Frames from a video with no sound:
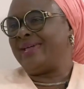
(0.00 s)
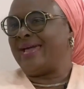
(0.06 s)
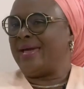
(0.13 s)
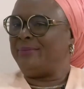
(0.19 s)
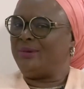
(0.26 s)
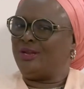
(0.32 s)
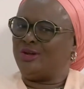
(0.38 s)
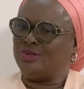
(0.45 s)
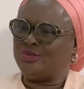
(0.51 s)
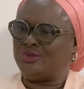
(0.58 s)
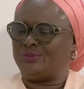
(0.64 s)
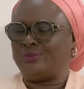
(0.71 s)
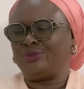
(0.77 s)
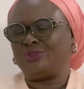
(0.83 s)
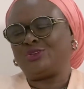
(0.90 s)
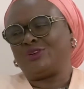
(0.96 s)
I belong to
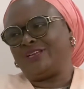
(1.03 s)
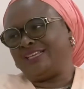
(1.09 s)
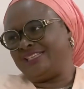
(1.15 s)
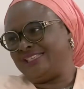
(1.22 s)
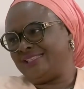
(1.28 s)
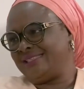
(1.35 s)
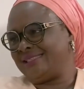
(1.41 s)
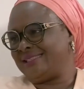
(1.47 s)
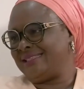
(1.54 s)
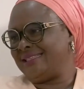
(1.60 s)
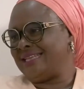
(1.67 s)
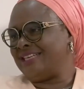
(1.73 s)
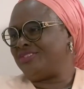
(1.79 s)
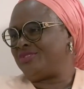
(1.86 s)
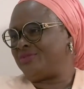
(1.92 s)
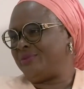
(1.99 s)
both colleges
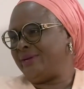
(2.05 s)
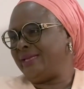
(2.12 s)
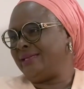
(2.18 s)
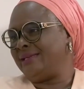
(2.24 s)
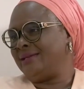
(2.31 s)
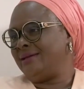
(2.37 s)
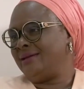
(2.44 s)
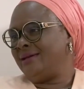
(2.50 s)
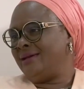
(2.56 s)
that train